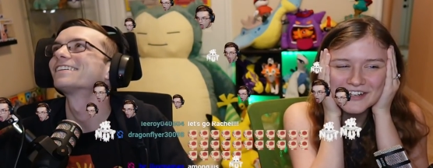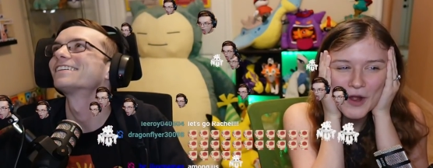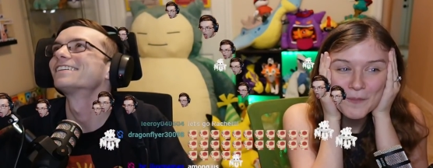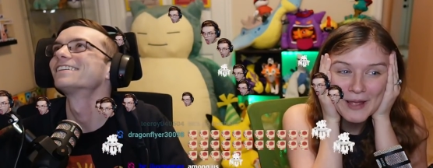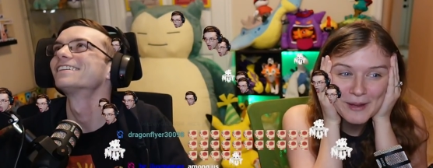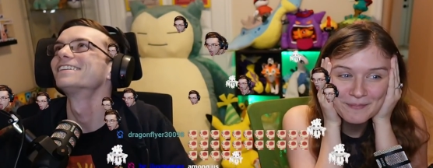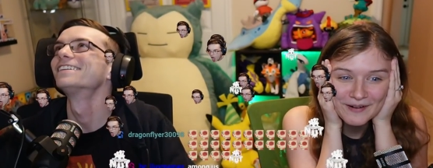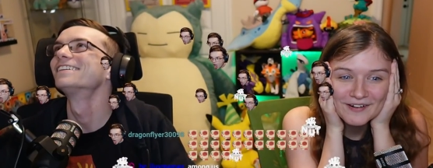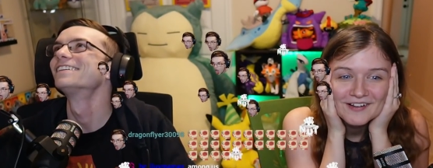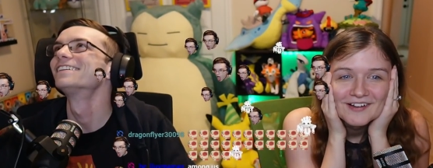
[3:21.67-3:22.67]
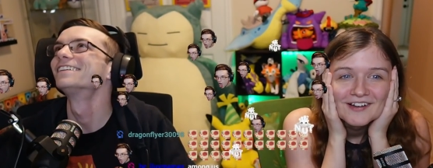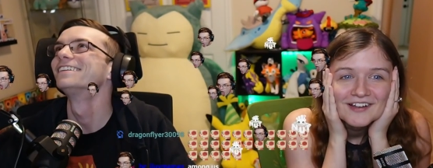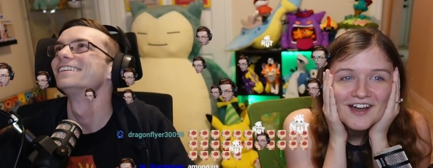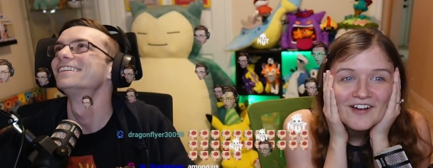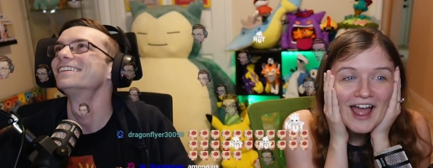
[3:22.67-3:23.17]
Speaker 1: go paper.
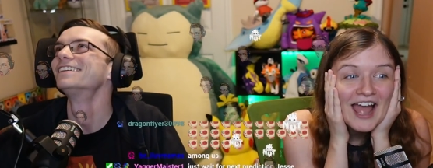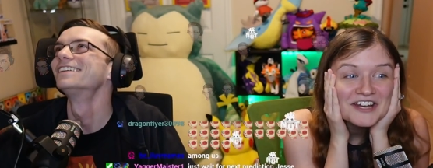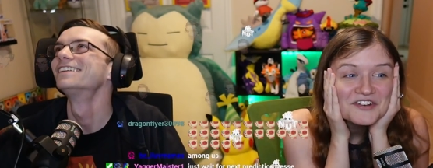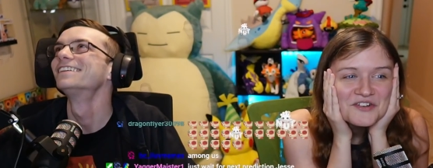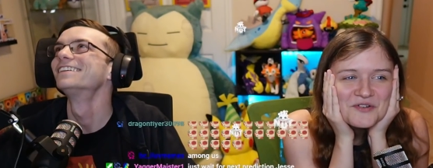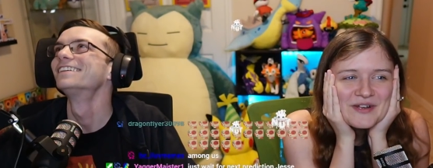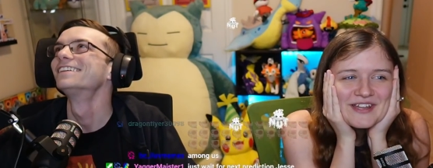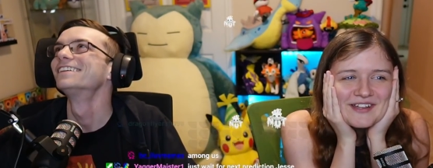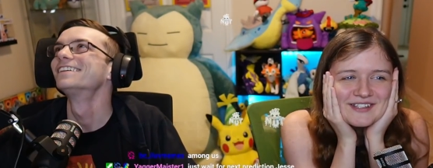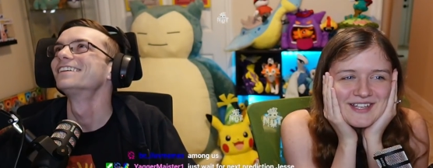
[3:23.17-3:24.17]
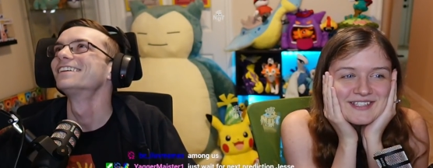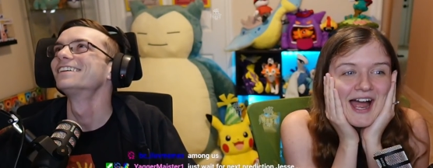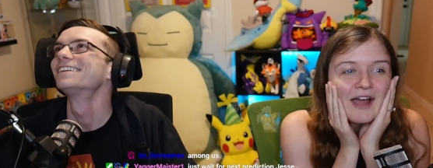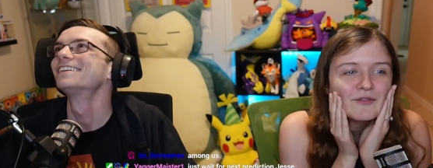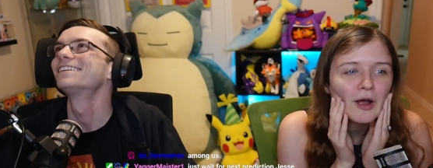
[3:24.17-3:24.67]
Okay, I knew he, since
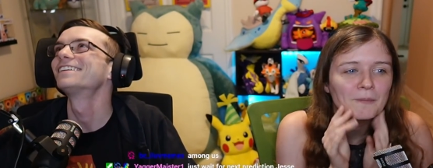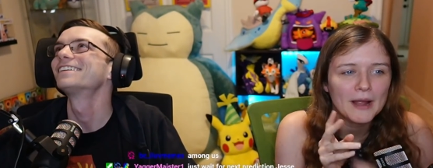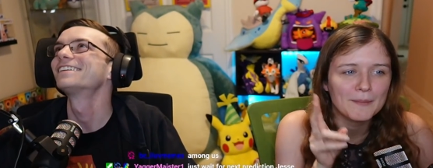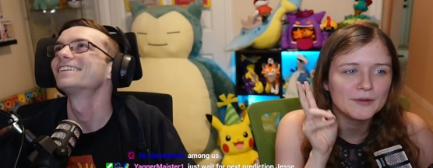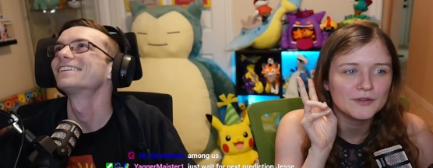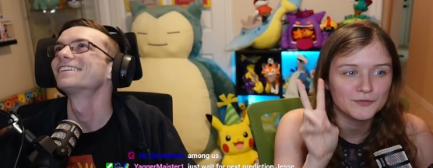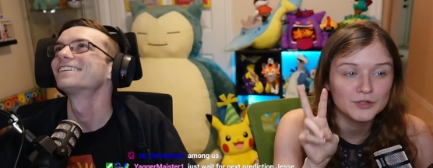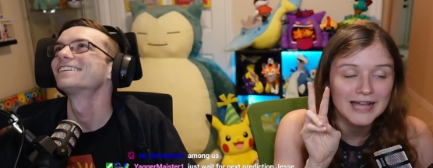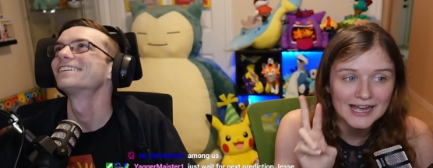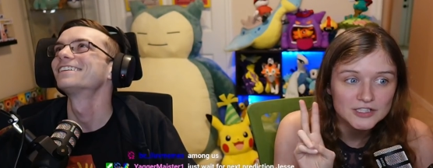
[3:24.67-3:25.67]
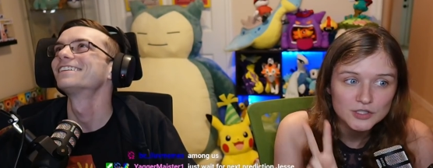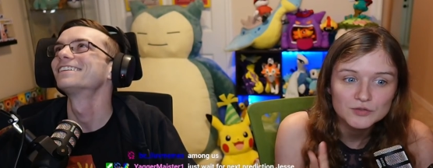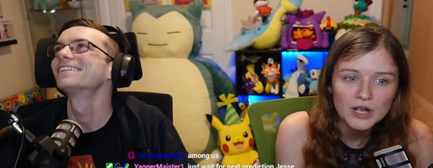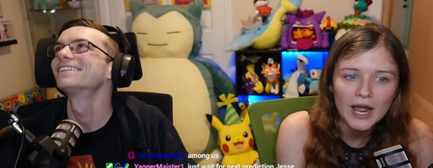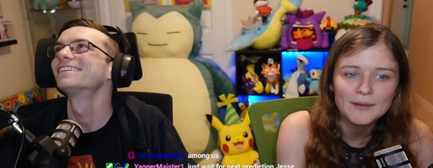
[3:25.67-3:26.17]
I've gone paper the last two
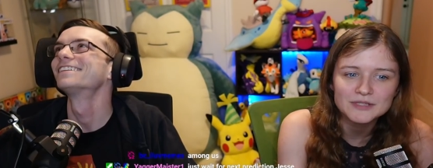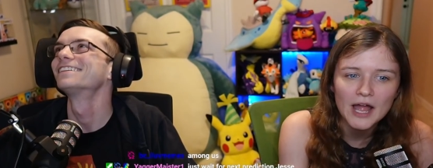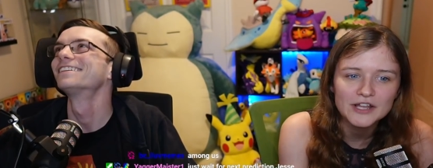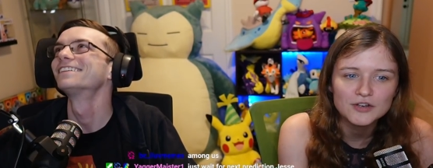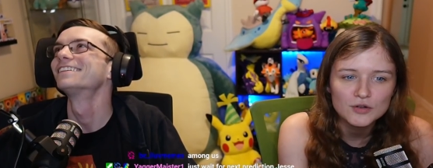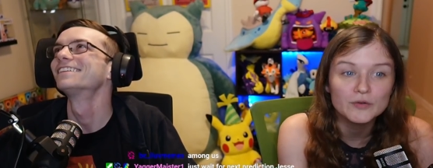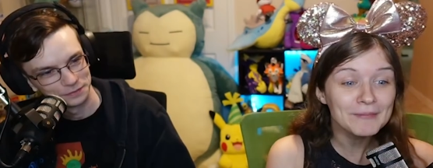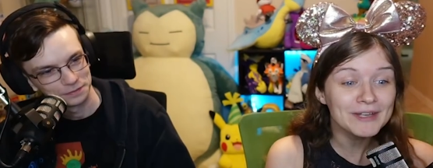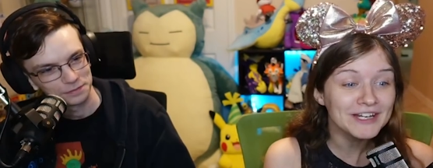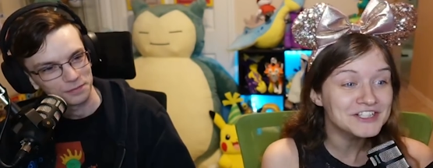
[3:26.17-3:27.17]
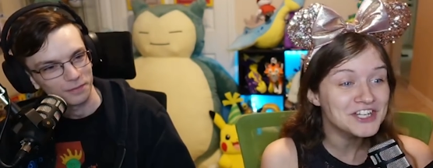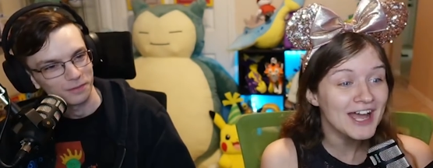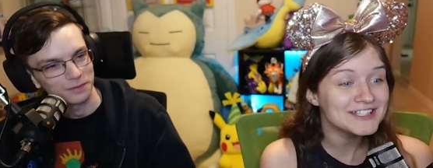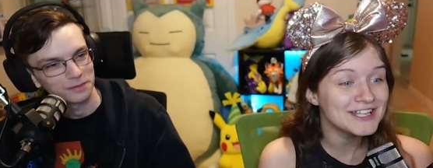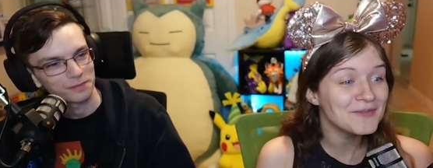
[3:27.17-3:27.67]
times, I knew. I mean, to
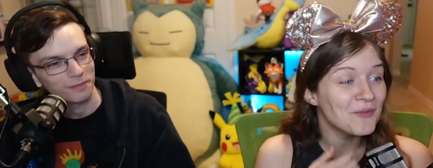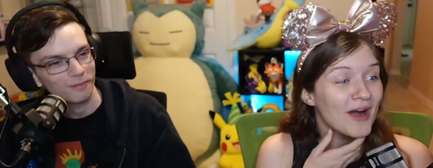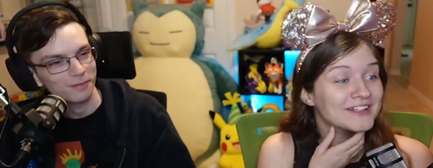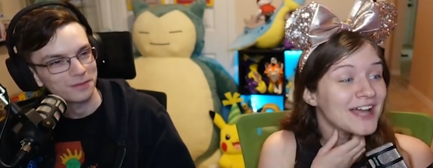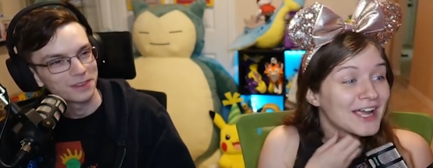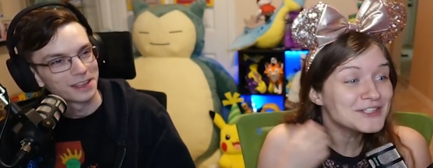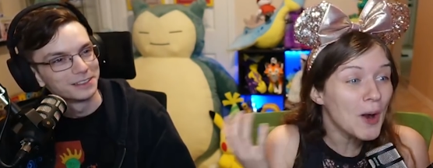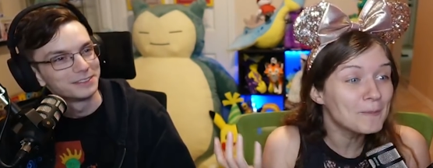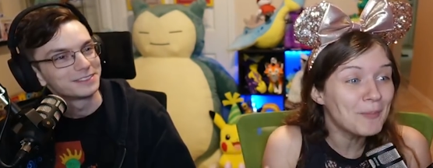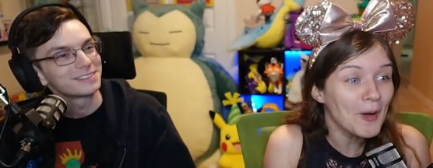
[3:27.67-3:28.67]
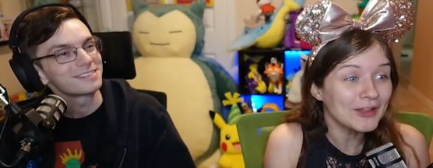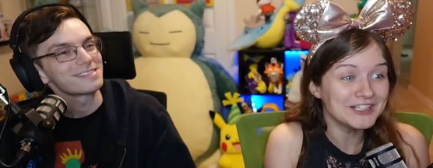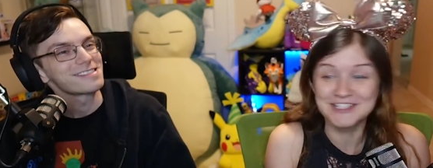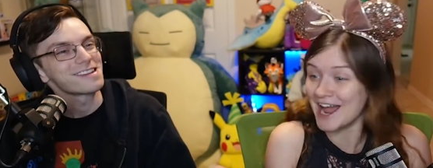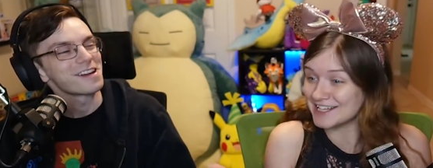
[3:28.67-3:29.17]
Jesse, what? I don't bully
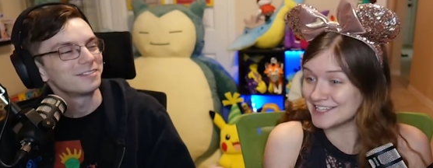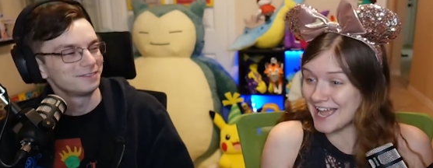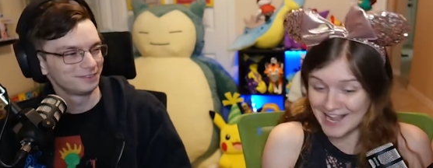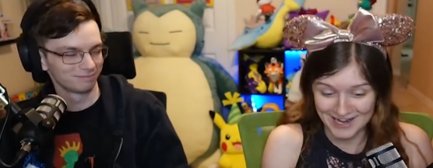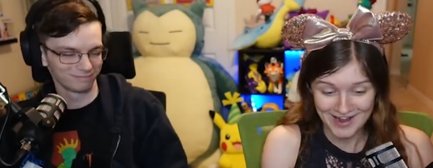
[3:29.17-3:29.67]
Jesse!